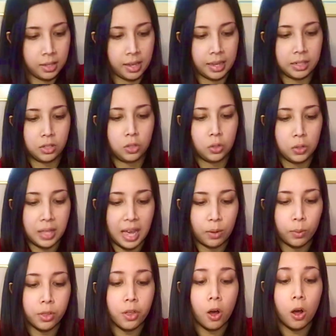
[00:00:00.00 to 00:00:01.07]
And do that
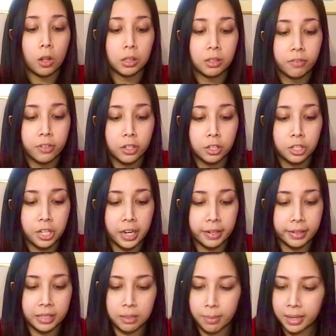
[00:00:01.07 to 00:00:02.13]
with all of your cherry
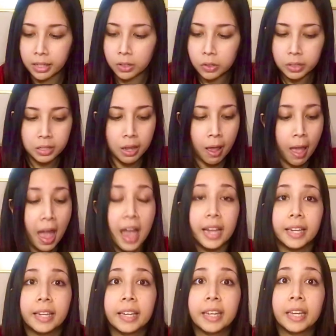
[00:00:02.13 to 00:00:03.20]
tomatoes
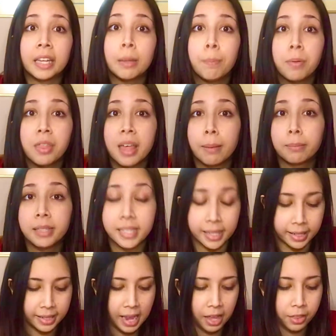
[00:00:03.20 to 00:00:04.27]
and keep them
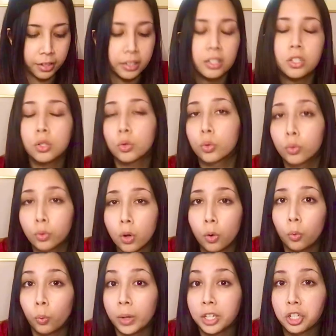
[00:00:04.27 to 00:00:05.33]
together so you know
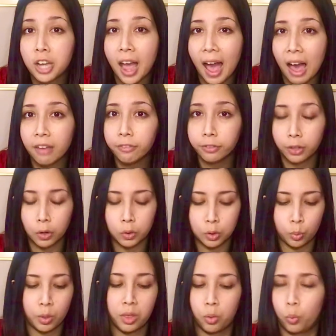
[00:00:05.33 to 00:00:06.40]
which half goes
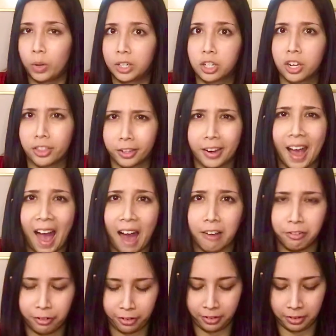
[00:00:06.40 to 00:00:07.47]
with which other half.